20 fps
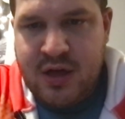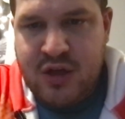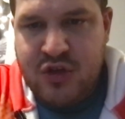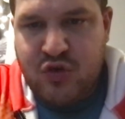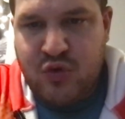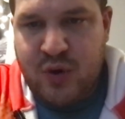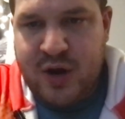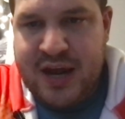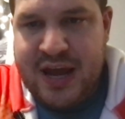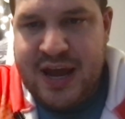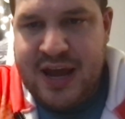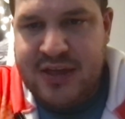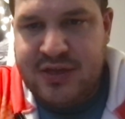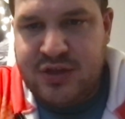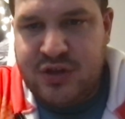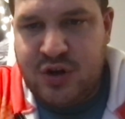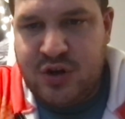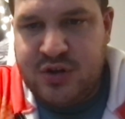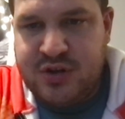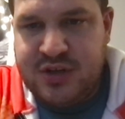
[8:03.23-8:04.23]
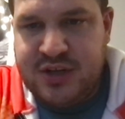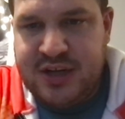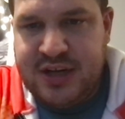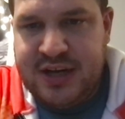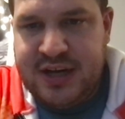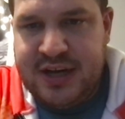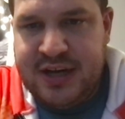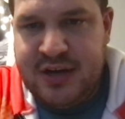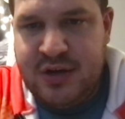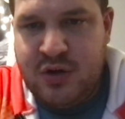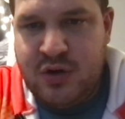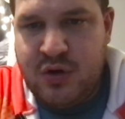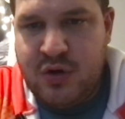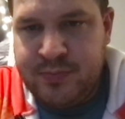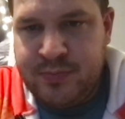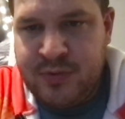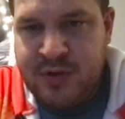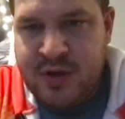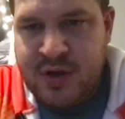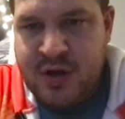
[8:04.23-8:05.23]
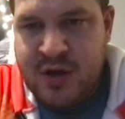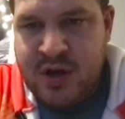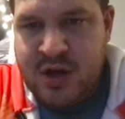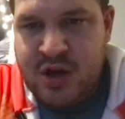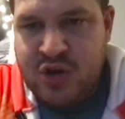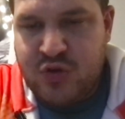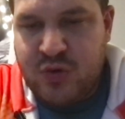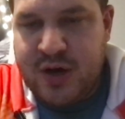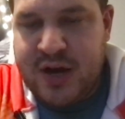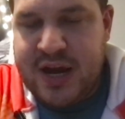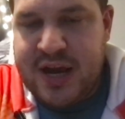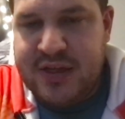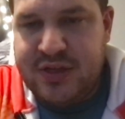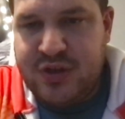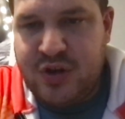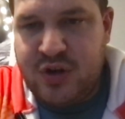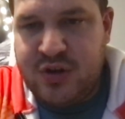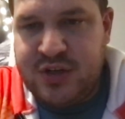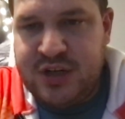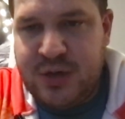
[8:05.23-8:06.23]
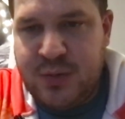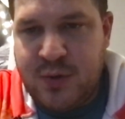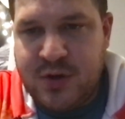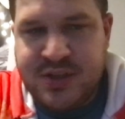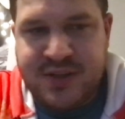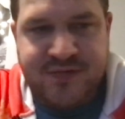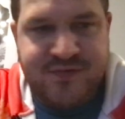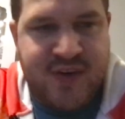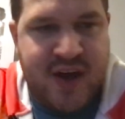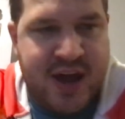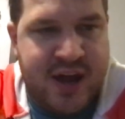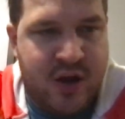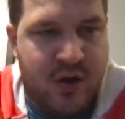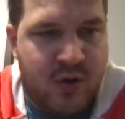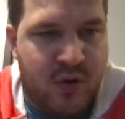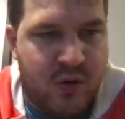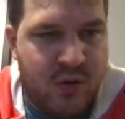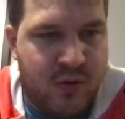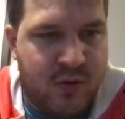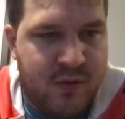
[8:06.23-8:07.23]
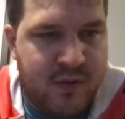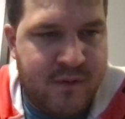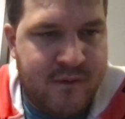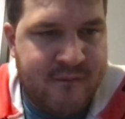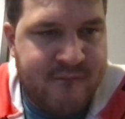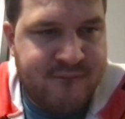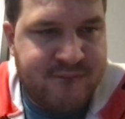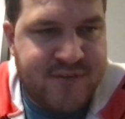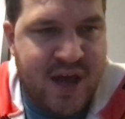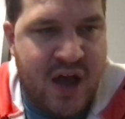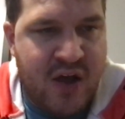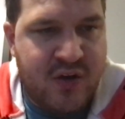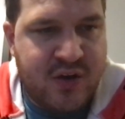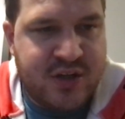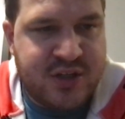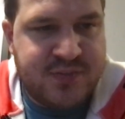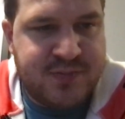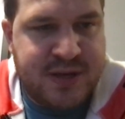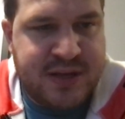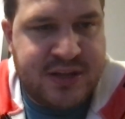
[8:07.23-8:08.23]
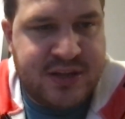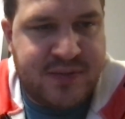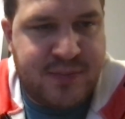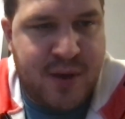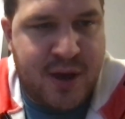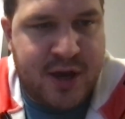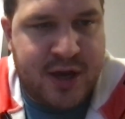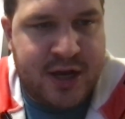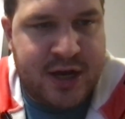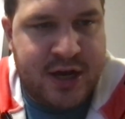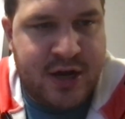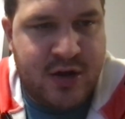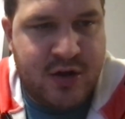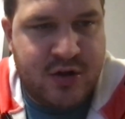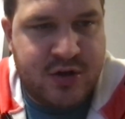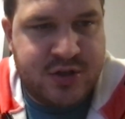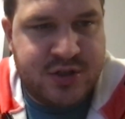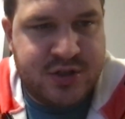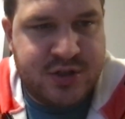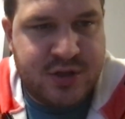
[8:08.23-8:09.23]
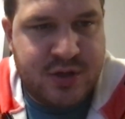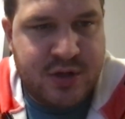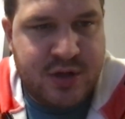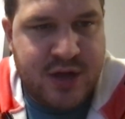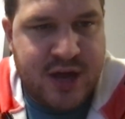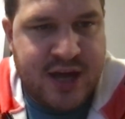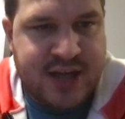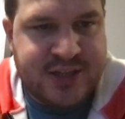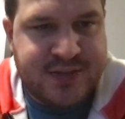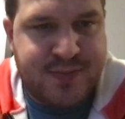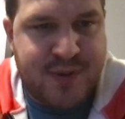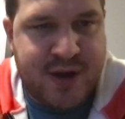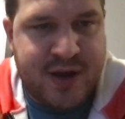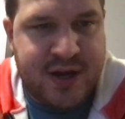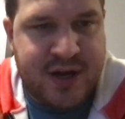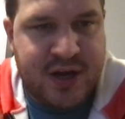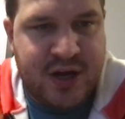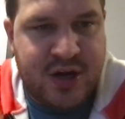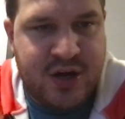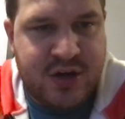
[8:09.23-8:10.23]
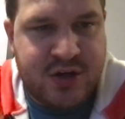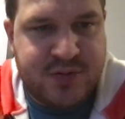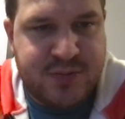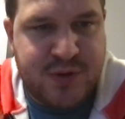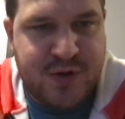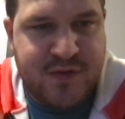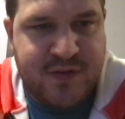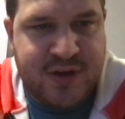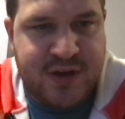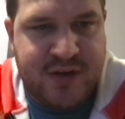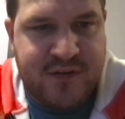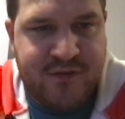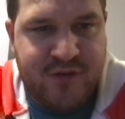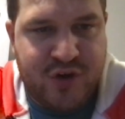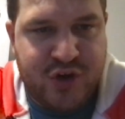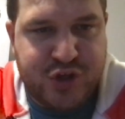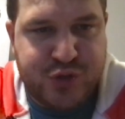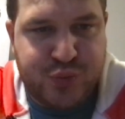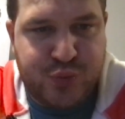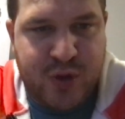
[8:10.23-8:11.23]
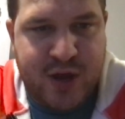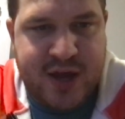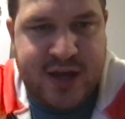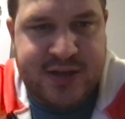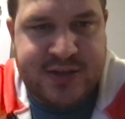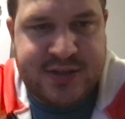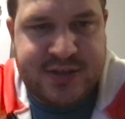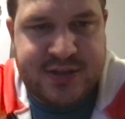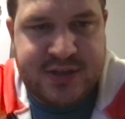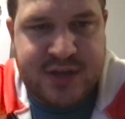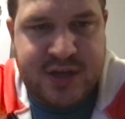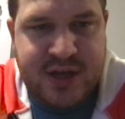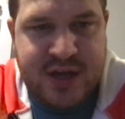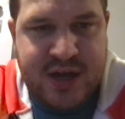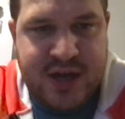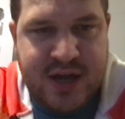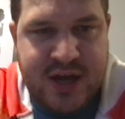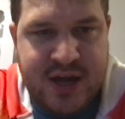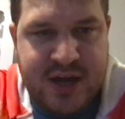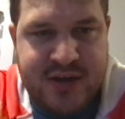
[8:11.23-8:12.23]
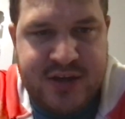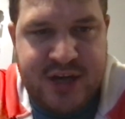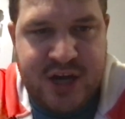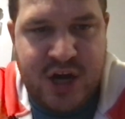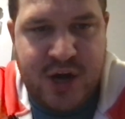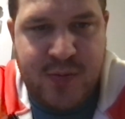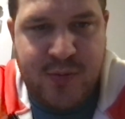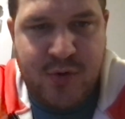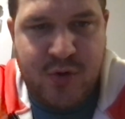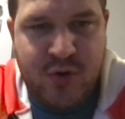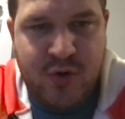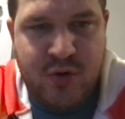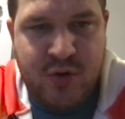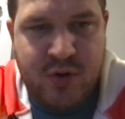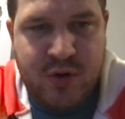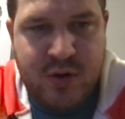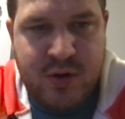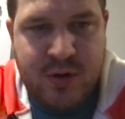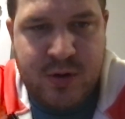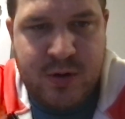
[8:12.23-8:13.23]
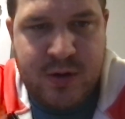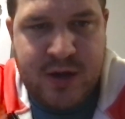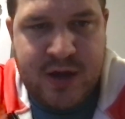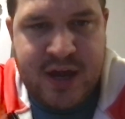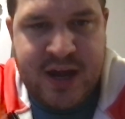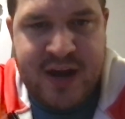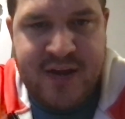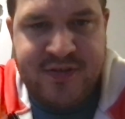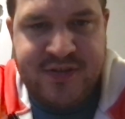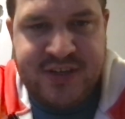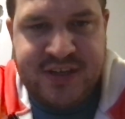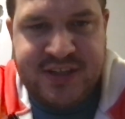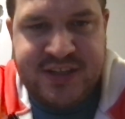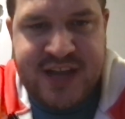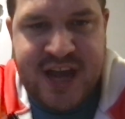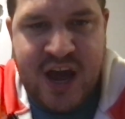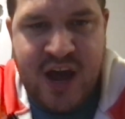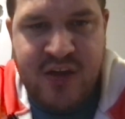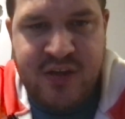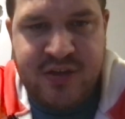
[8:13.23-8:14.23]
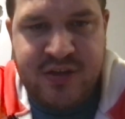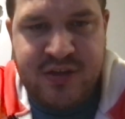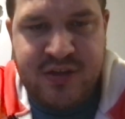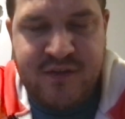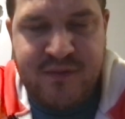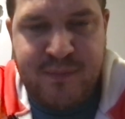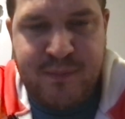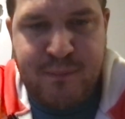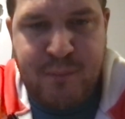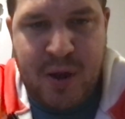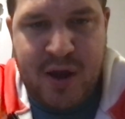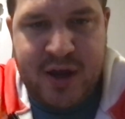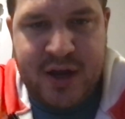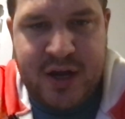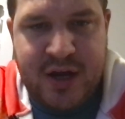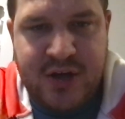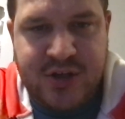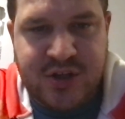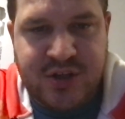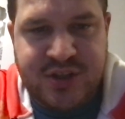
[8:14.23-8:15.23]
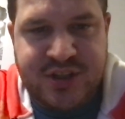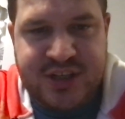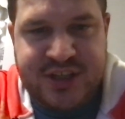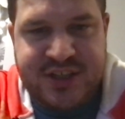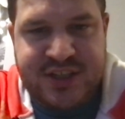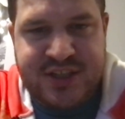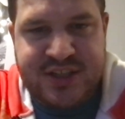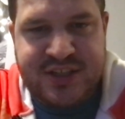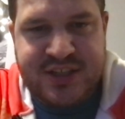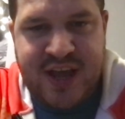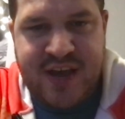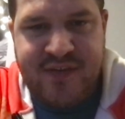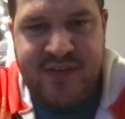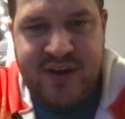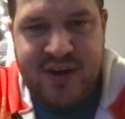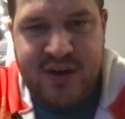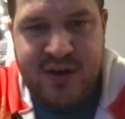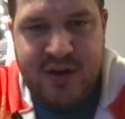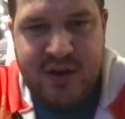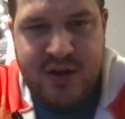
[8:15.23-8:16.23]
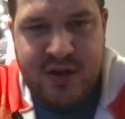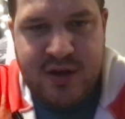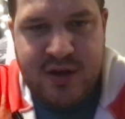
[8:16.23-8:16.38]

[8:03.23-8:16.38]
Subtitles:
28-13 was the final. Falcons beat the Buccaneers as the Buccaneers move into first place in a terrible NFC South. The Buccaneers are 6-7.